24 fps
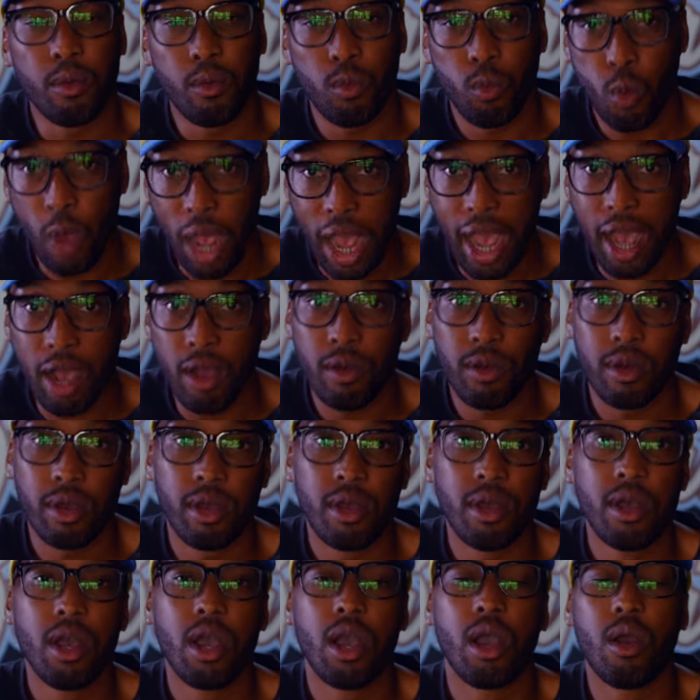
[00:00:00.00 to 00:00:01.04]
wow
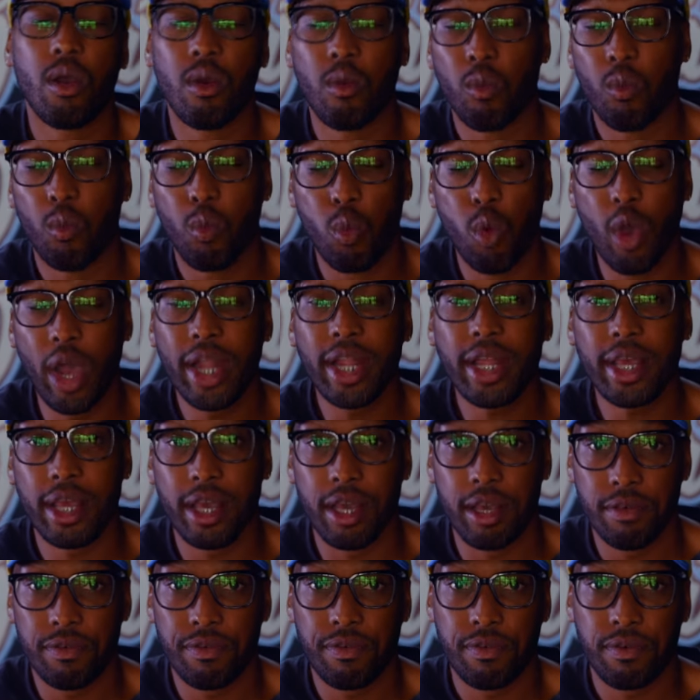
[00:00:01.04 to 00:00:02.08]
what
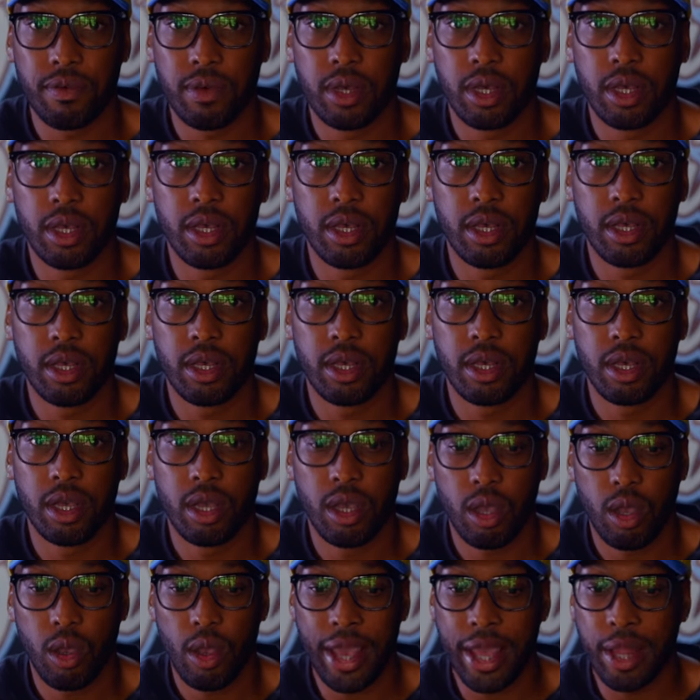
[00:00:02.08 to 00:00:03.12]
if
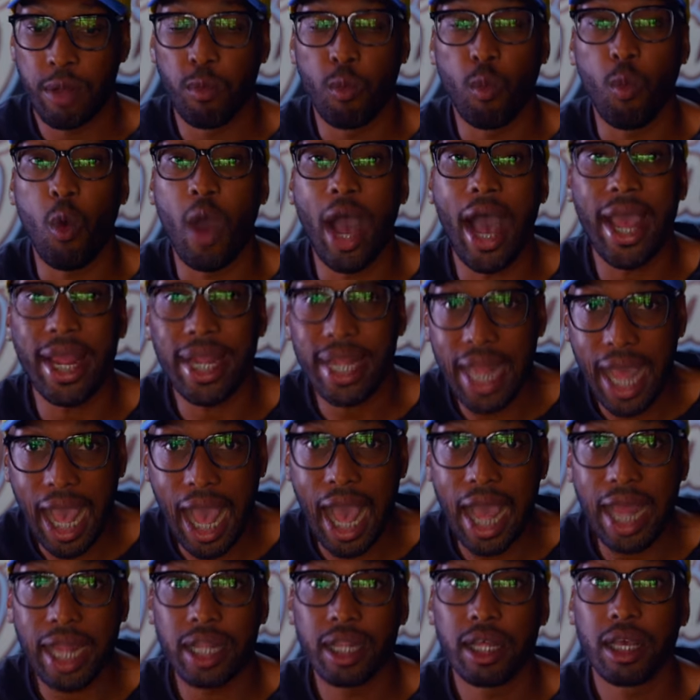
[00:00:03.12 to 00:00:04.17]
and why
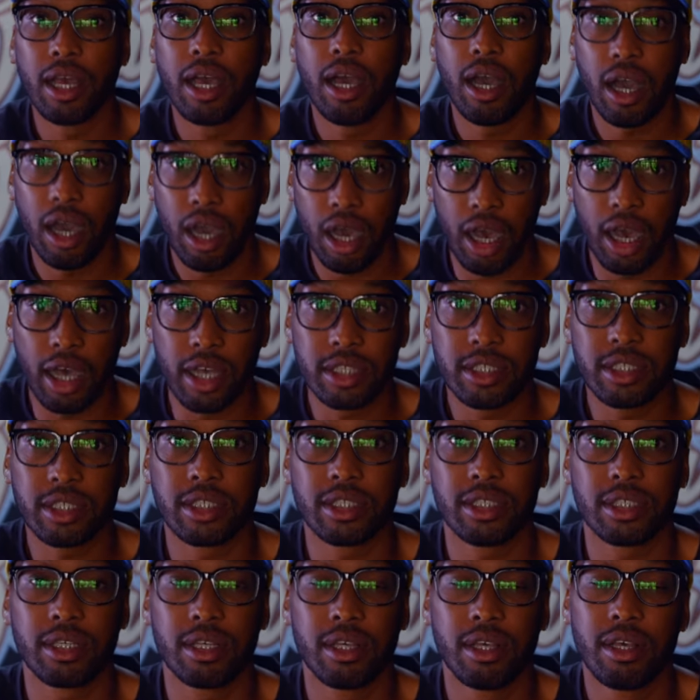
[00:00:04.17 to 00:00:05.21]
not
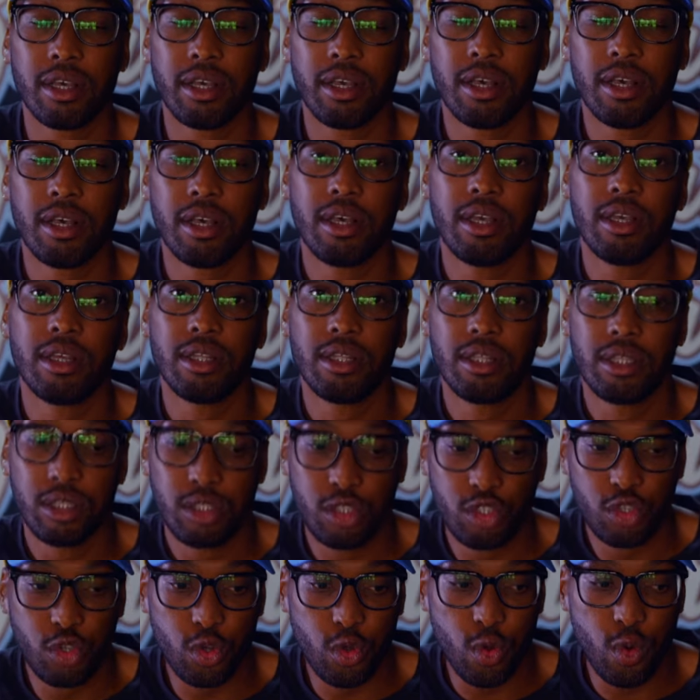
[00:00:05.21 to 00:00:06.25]
us
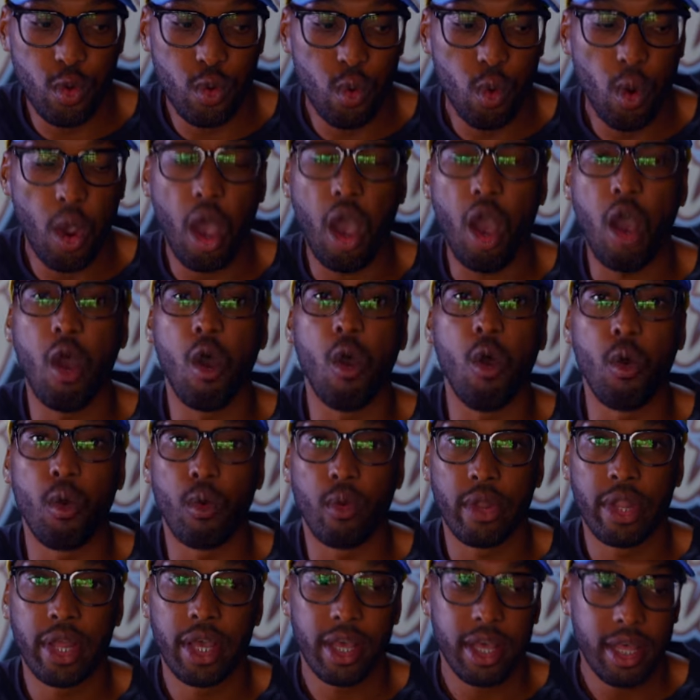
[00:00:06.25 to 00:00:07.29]
to
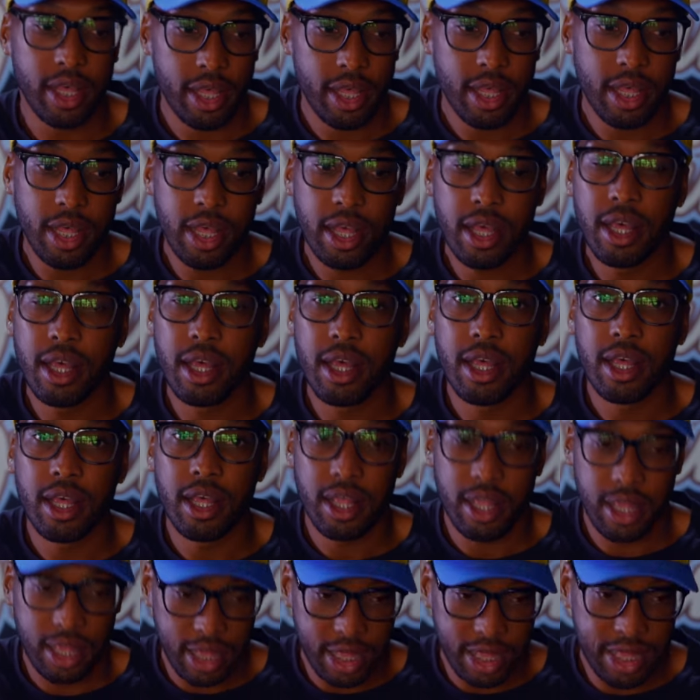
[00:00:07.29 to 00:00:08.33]
own
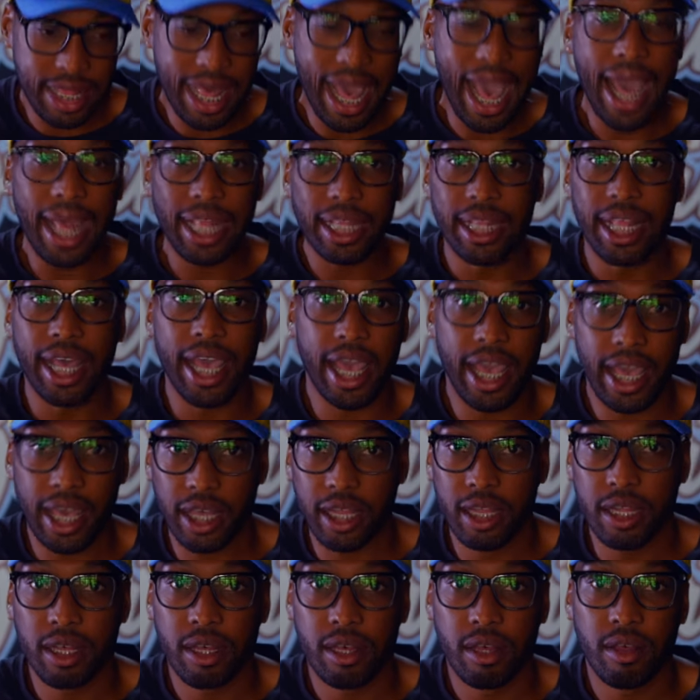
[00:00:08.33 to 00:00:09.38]
that
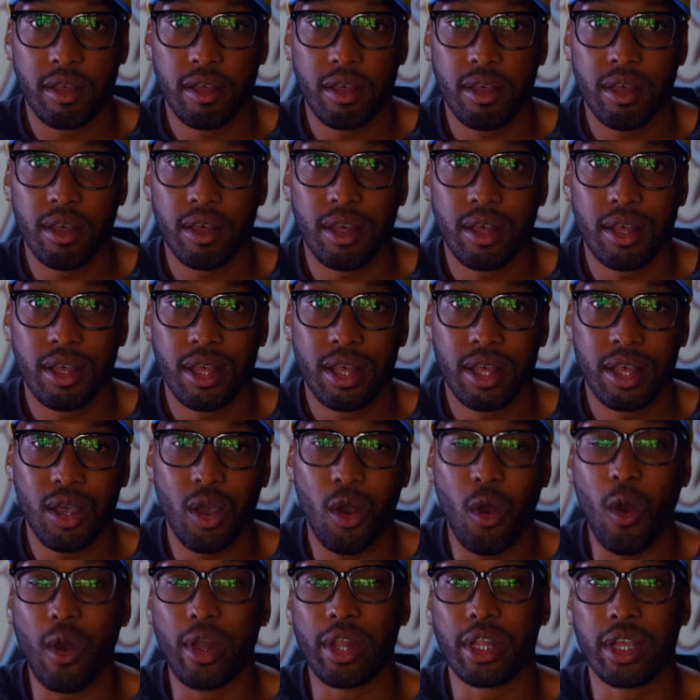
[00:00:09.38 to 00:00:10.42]
land
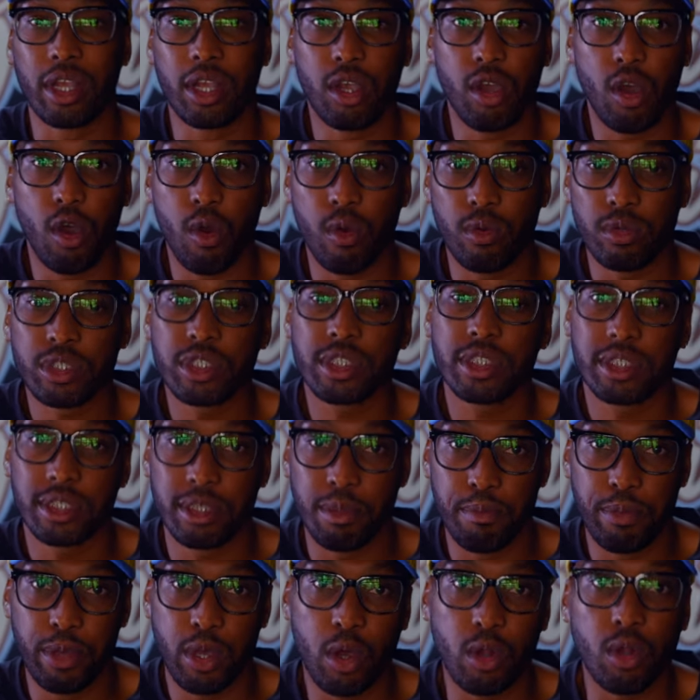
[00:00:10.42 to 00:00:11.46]
on the coast
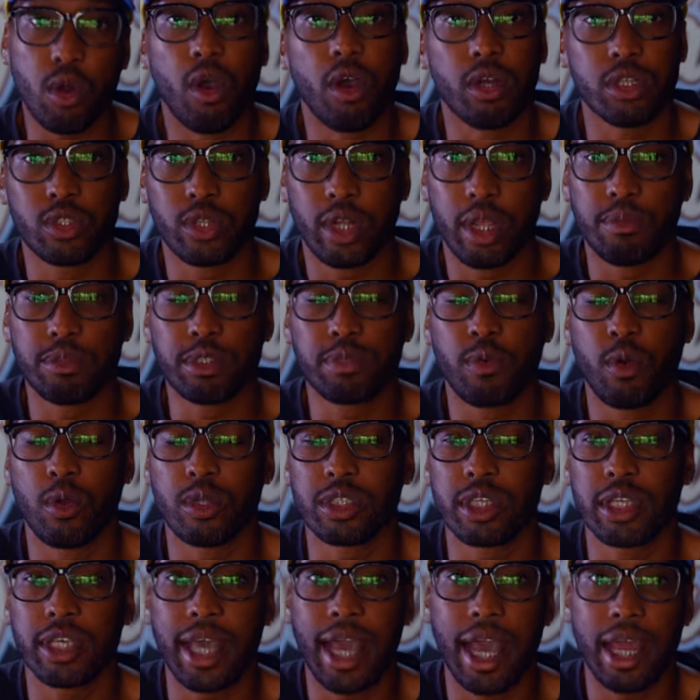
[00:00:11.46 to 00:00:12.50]
to build All Dream
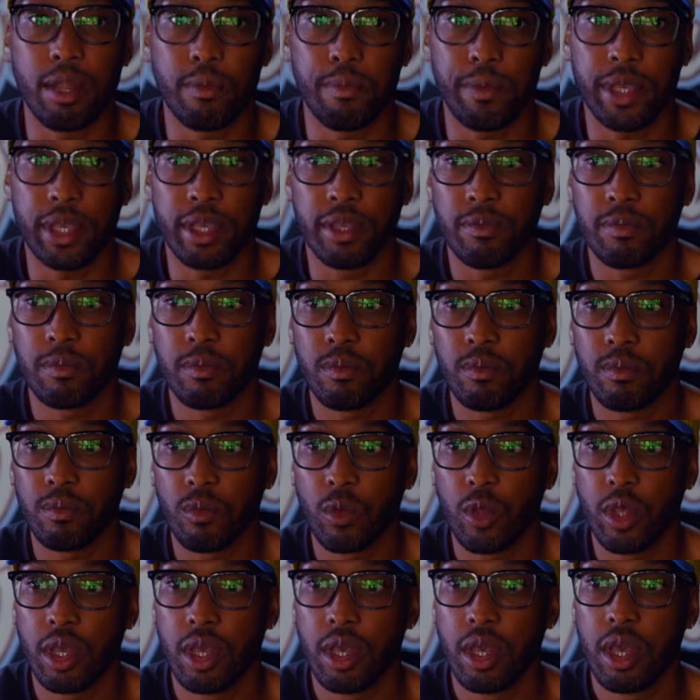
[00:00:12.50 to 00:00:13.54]
Sports Academy?
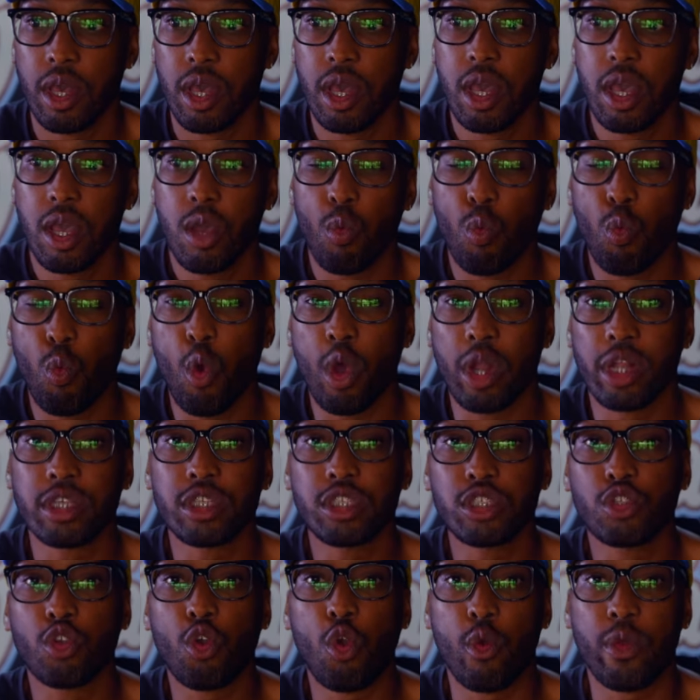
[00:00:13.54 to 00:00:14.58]
What a
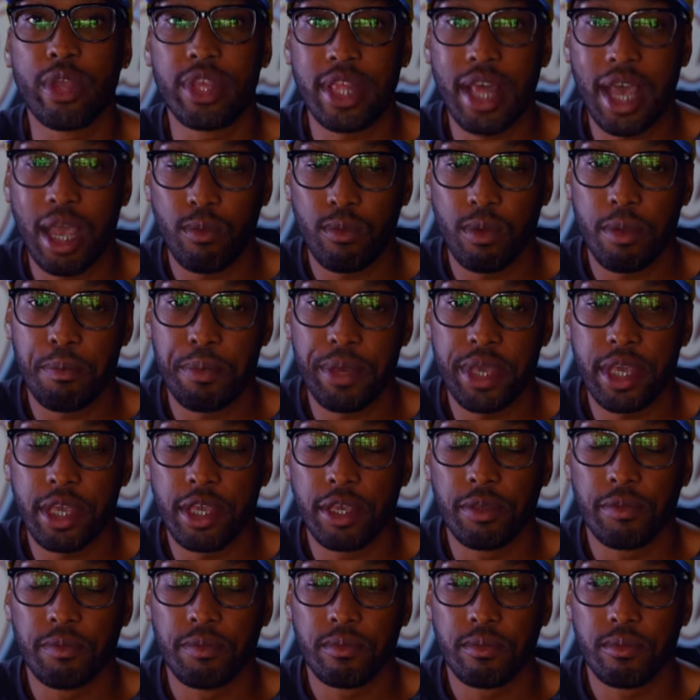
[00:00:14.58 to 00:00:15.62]
story that would
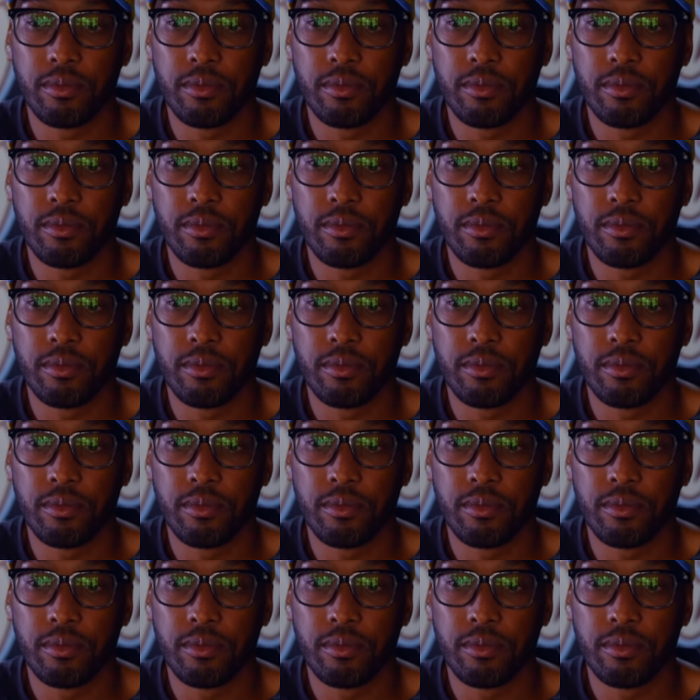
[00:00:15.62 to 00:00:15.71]
be.